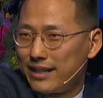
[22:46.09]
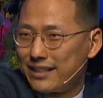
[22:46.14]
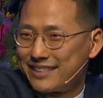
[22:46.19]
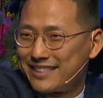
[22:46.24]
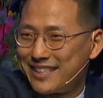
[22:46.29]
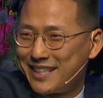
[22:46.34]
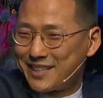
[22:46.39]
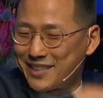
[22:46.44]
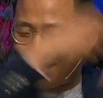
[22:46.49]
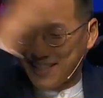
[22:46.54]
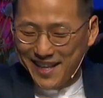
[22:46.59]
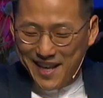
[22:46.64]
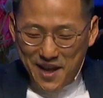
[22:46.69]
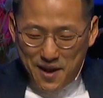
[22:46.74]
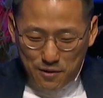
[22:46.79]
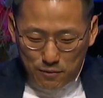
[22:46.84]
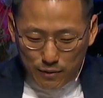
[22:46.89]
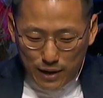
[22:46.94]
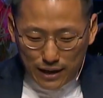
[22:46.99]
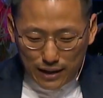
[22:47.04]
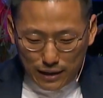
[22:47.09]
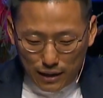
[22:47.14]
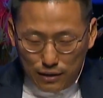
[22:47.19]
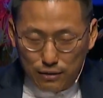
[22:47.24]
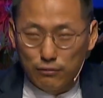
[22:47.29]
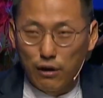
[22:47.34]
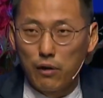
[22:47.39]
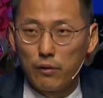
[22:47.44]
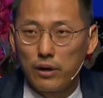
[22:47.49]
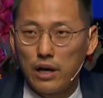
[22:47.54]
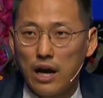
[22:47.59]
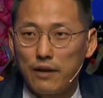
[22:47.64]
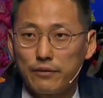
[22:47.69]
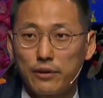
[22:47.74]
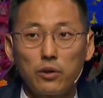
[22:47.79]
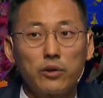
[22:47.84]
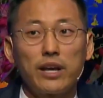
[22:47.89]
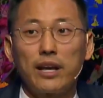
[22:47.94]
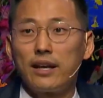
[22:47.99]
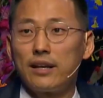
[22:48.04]
Because he's ready to throw it off.
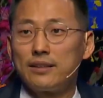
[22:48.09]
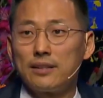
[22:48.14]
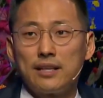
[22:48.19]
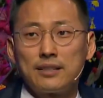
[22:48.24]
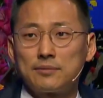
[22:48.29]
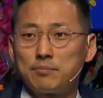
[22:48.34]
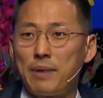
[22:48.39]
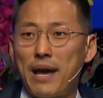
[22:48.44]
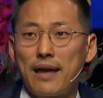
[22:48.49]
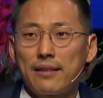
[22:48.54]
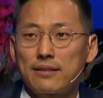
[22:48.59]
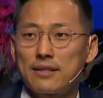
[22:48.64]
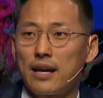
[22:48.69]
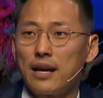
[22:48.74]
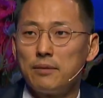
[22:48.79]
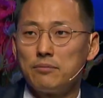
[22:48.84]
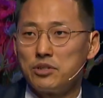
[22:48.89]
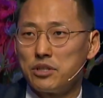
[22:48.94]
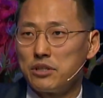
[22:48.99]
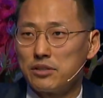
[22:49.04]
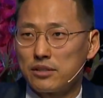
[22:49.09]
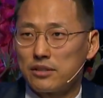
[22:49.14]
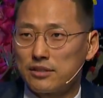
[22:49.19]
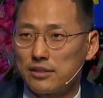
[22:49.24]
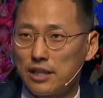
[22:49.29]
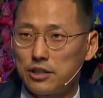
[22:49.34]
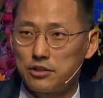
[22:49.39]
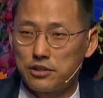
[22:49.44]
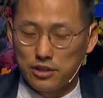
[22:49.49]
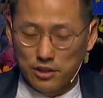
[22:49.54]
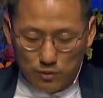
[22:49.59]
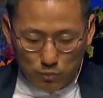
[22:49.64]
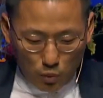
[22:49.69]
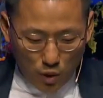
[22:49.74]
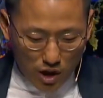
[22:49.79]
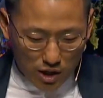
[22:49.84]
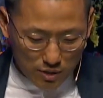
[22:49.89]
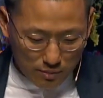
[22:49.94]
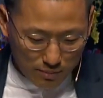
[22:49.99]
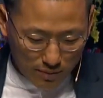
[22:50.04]
And okay, it's bath time, Jesus. Let's just
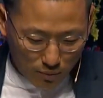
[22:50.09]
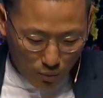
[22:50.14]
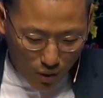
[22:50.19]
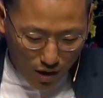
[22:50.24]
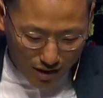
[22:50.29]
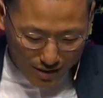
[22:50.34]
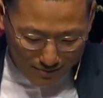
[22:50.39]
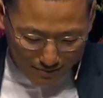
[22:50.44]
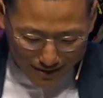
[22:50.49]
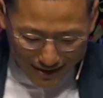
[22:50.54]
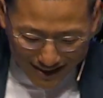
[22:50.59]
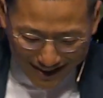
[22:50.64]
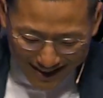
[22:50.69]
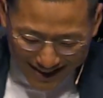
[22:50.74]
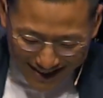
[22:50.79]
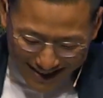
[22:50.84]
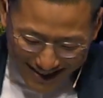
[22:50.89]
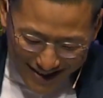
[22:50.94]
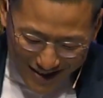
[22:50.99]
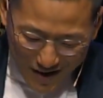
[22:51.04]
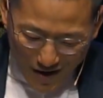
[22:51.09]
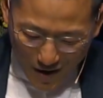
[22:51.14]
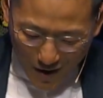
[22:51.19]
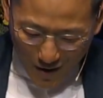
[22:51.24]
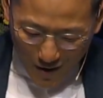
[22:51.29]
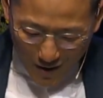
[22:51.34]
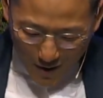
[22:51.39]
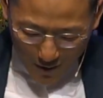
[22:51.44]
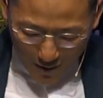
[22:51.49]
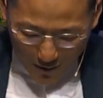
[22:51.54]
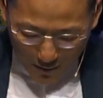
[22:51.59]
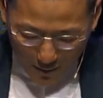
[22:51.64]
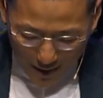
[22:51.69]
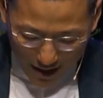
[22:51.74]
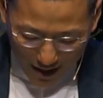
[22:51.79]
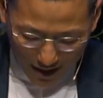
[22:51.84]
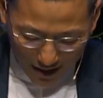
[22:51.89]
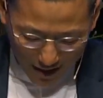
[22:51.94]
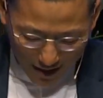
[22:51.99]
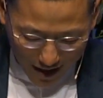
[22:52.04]
wash me all the
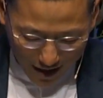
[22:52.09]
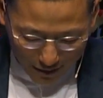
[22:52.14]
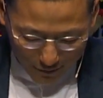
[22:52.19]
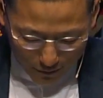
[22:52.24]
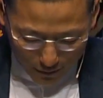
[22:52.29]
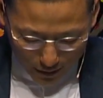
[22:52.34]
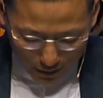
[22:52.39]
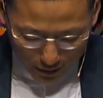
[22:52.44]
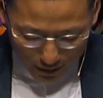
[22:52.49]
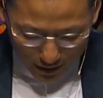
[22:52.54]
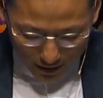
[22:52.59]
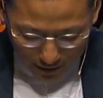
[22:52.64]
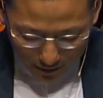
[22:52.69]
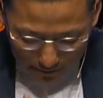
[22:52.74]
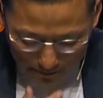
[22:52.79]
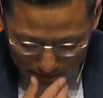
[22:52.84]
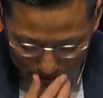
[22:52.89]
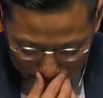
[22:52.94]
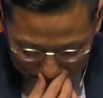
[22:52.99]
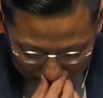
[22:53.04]
way, everything.